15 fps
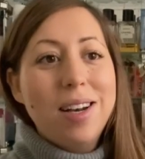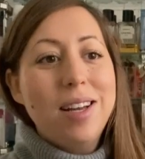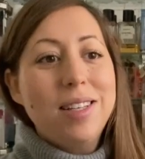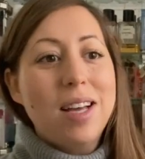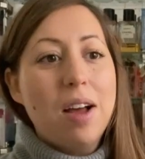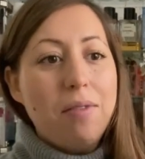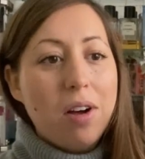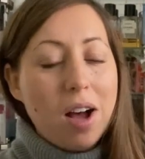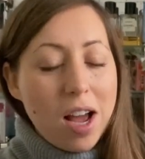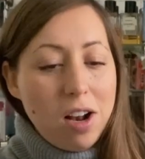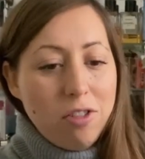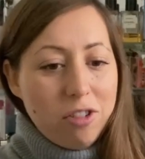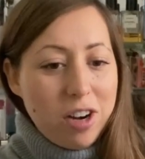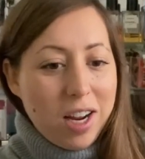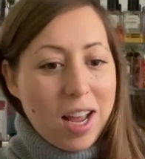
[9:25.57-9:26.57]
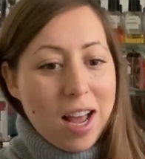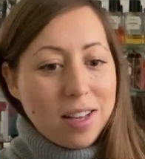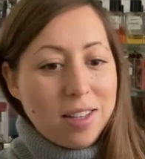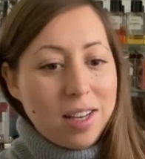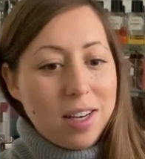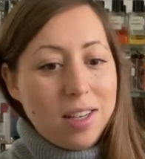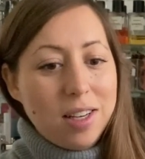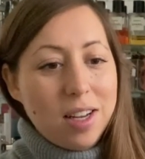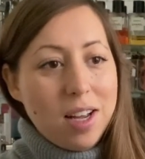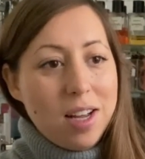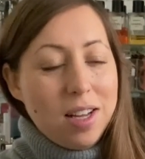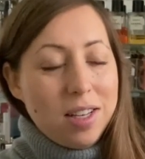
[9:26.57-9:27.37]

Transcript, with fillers: like to have a hyaluronic acid